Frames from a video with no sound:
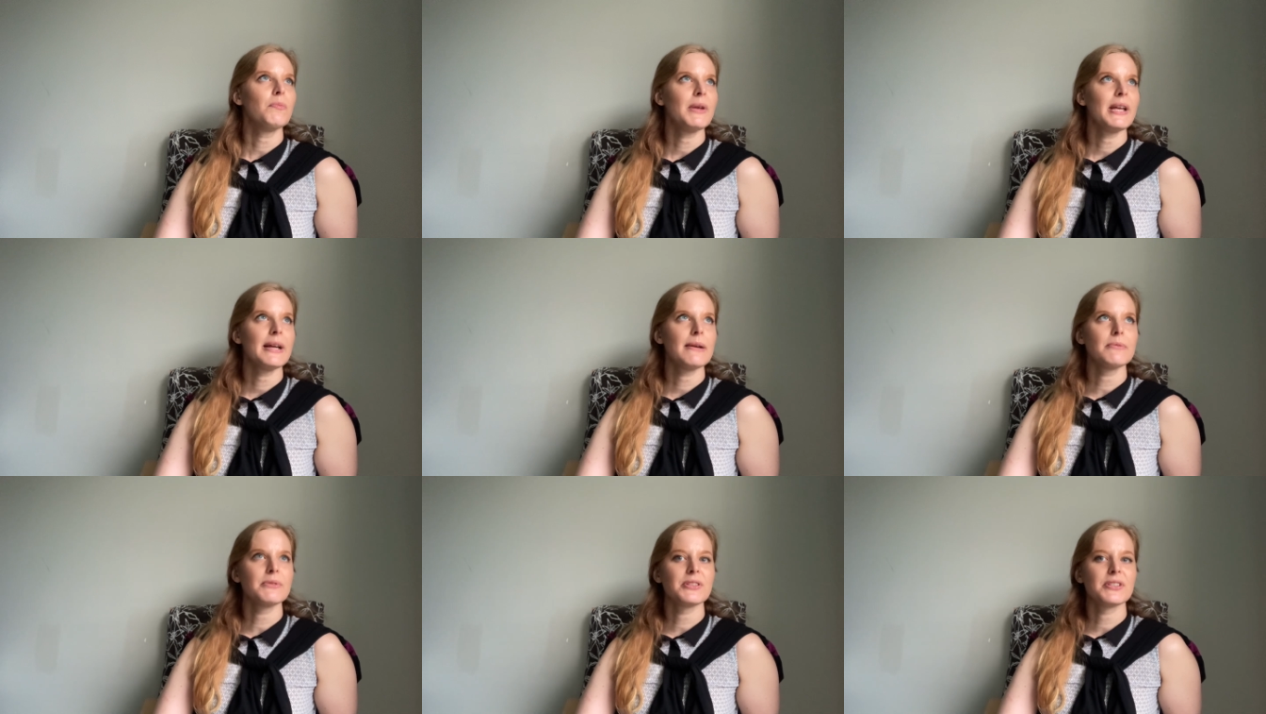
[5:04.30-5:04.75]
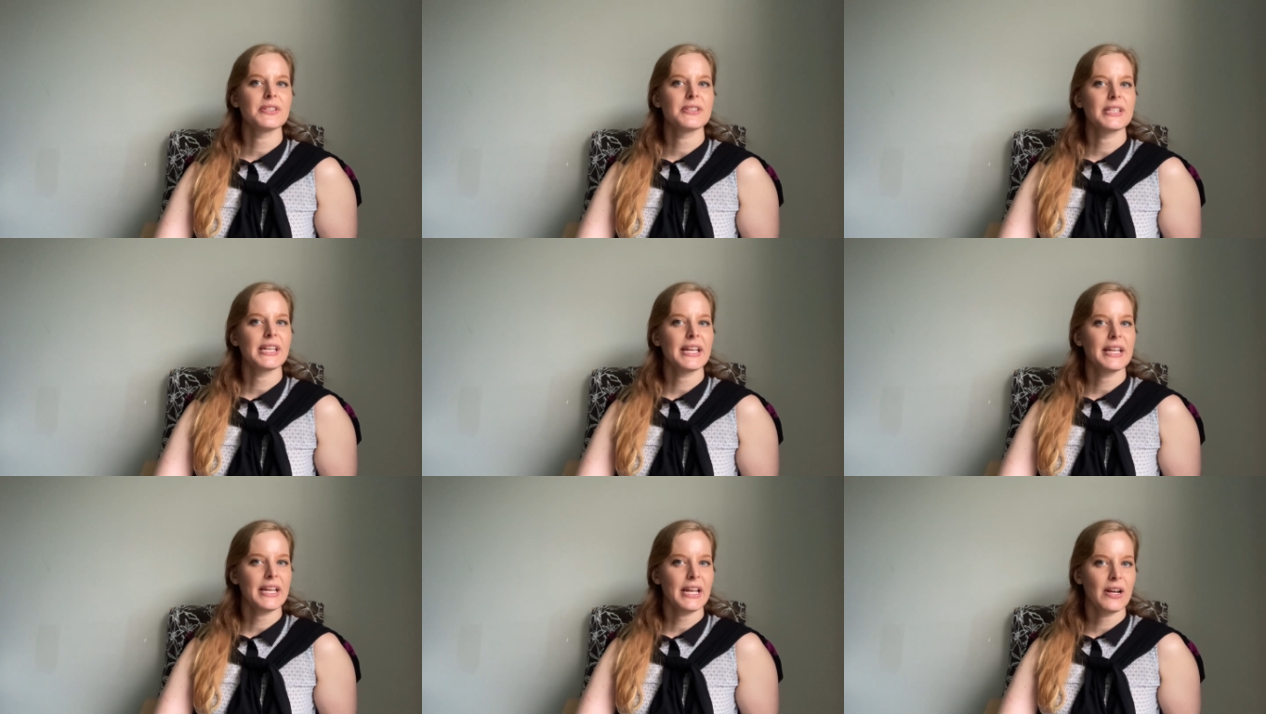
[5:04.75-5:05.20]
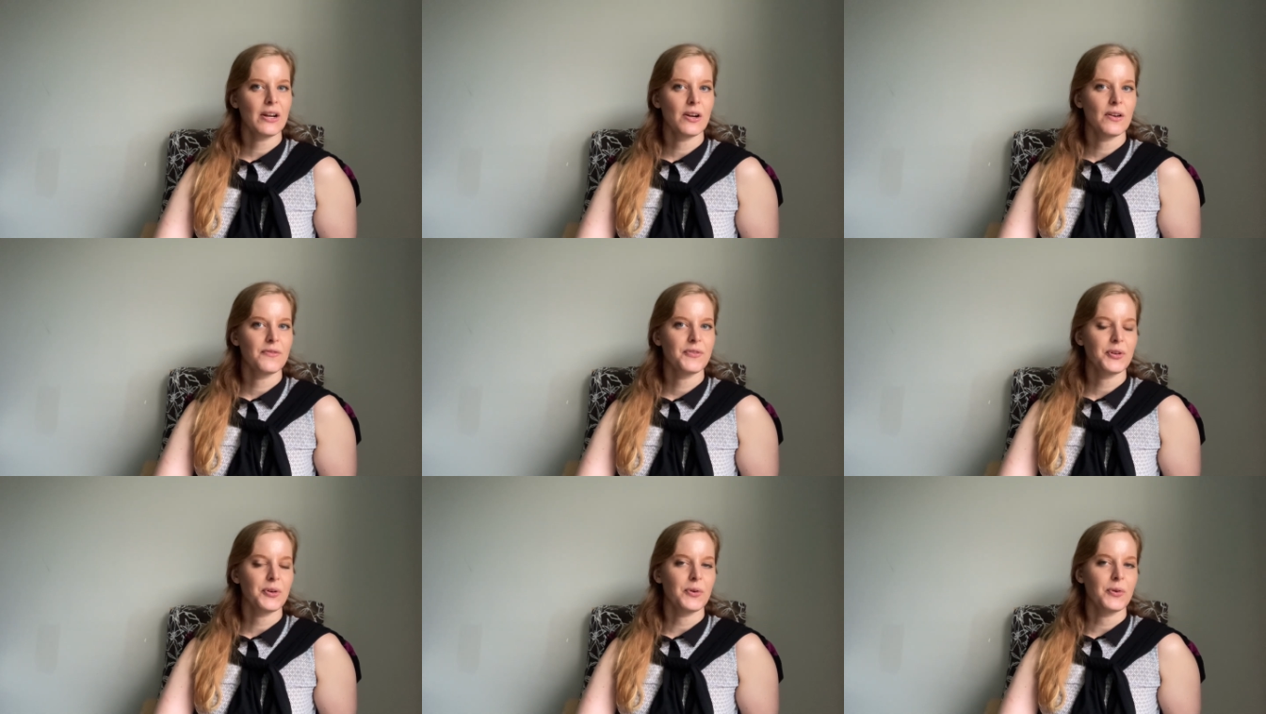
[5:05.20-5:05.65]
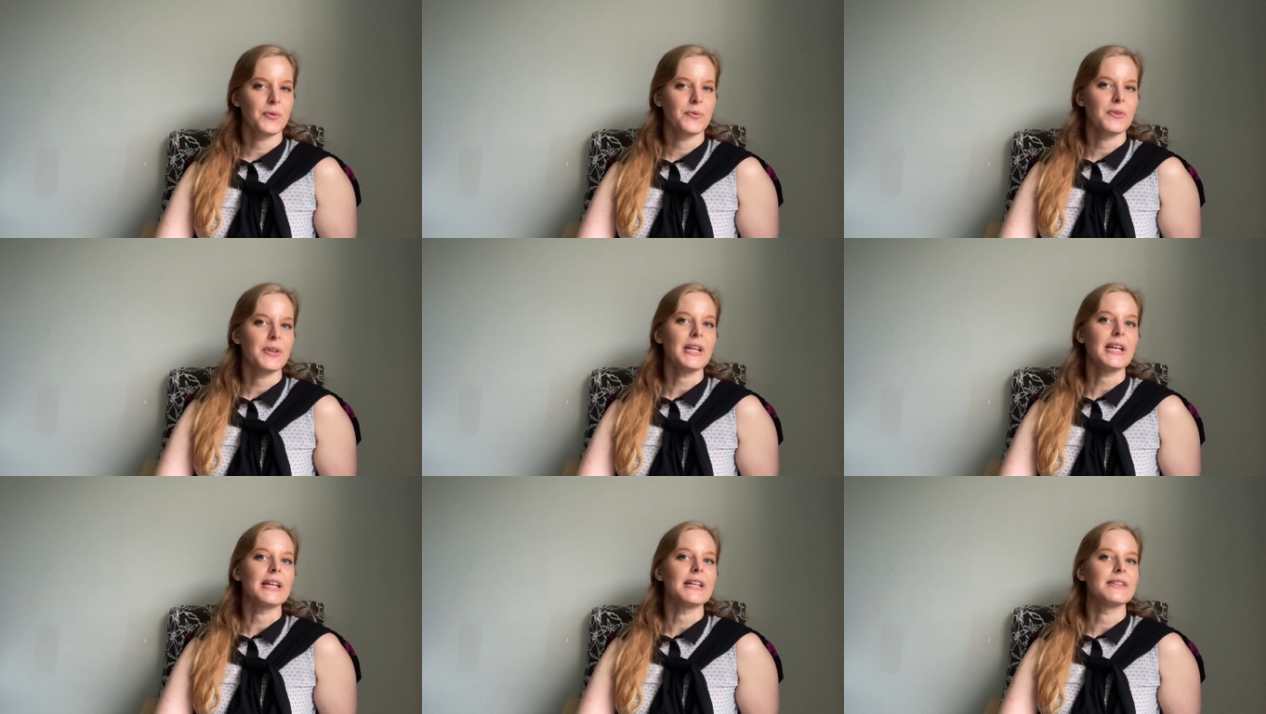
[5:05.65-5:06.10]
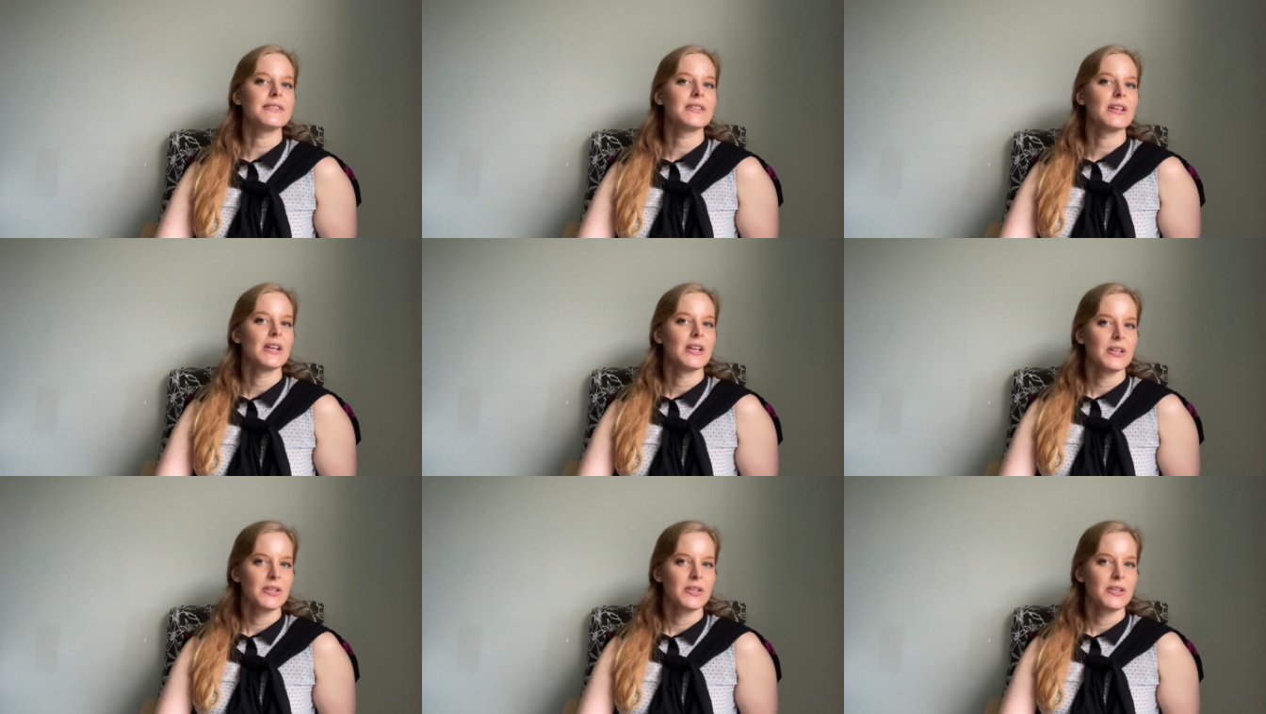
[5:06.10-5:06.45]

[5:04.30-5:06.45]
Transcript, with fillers: be able to take care of your own needs.